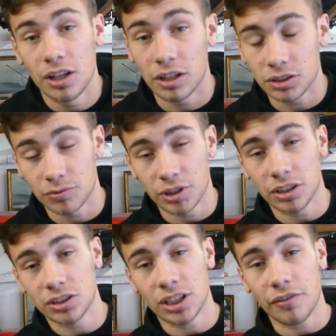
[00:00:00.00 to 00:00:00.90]
They've got some really
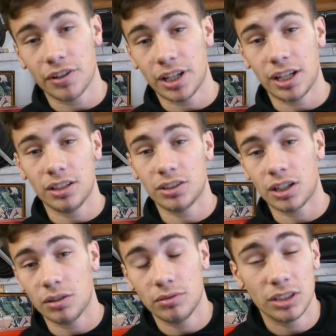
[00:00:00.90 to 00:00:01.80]
good stuff on there,
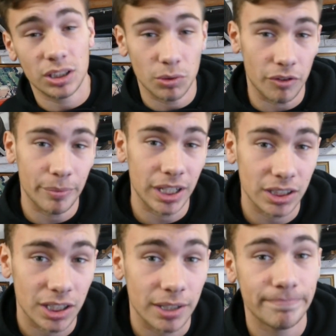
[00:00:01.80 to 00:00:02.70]
so it's worth a minute of
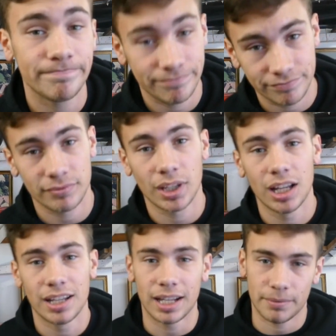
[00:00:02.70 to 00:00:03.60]
your time.
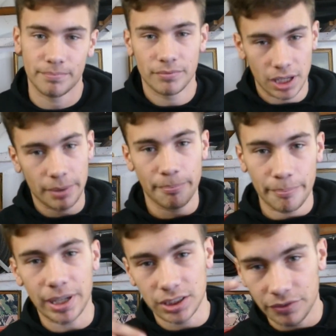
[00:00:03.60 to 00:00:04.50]
Now,
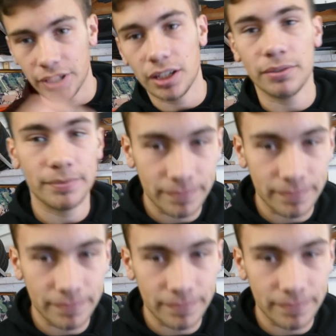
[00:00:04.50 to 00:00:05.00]
back to the video.